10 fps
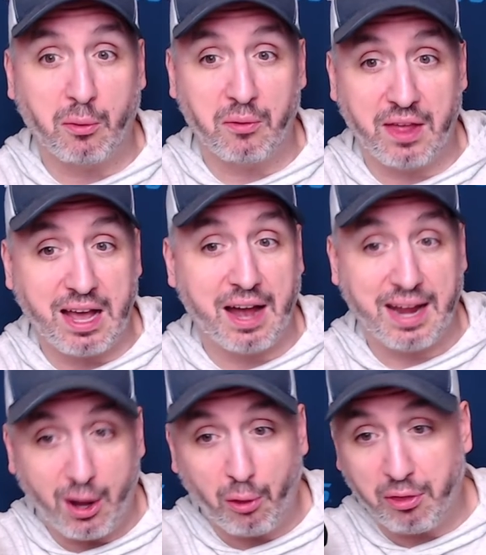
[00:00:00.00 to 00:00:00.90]
when they got
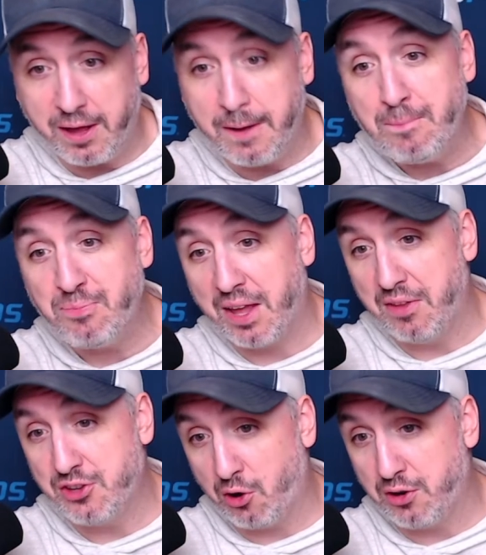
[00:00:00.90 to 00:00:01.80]
healthy and they
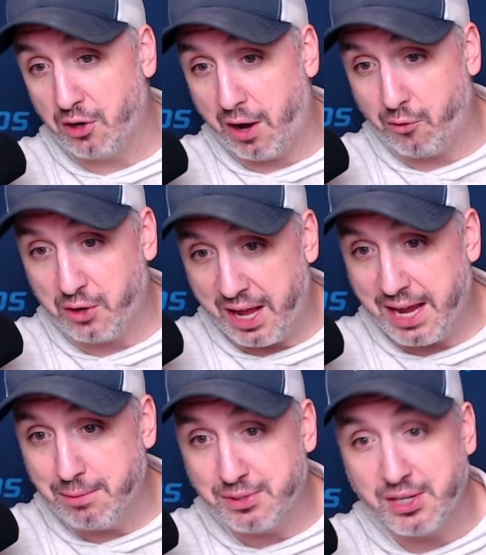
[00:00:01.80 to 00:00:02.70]
started to cover
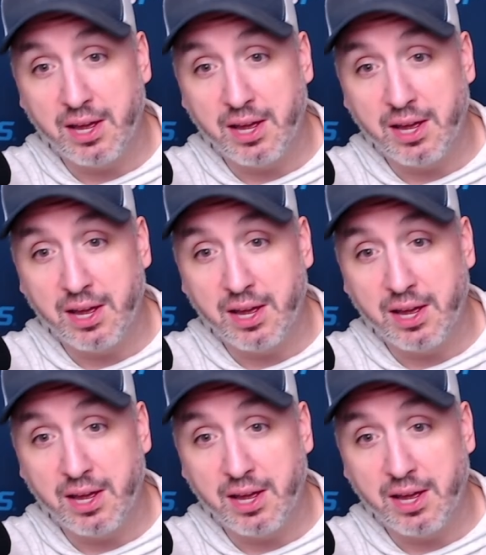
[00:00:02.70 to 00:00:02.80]
games.